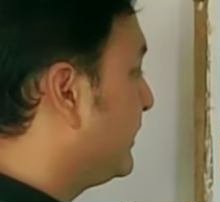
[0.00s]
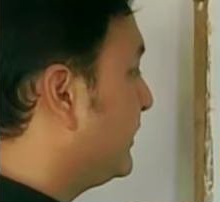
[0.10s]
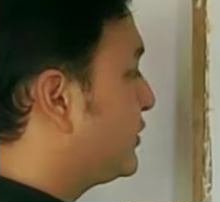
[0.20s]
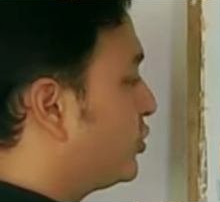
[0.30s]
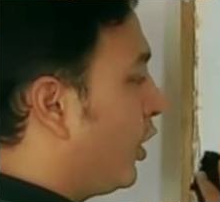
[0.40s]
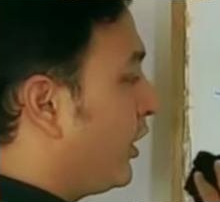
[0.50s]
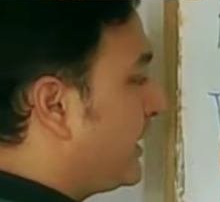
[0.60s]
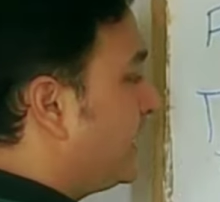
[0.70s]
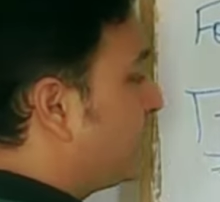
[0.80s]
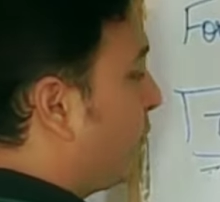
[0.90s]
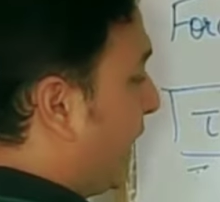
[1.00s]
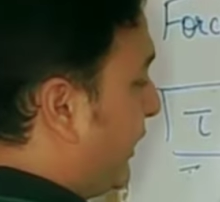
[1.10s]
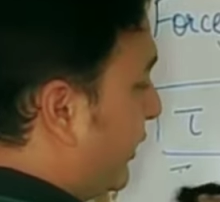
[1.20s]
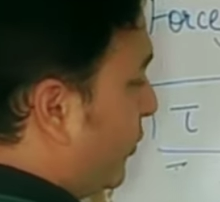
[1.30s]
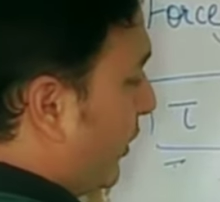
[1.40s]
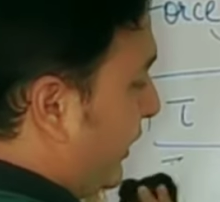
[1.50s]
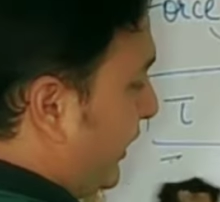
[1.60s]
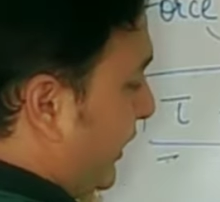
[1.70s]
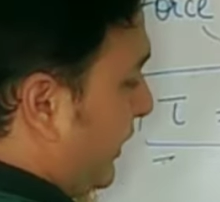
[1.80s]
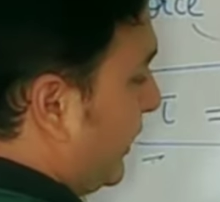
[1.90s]
This torque is vector
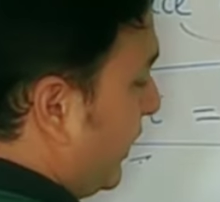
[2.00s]
quantity.